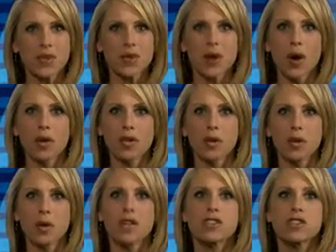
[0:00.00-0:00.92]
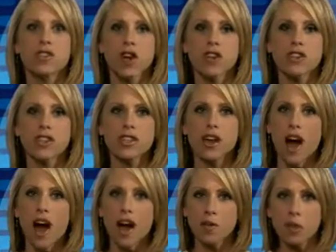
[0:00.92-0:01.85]
who go through a structured
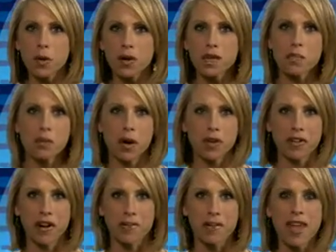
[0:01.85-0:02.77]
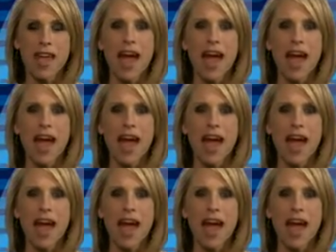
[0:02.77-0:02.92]
onboarding program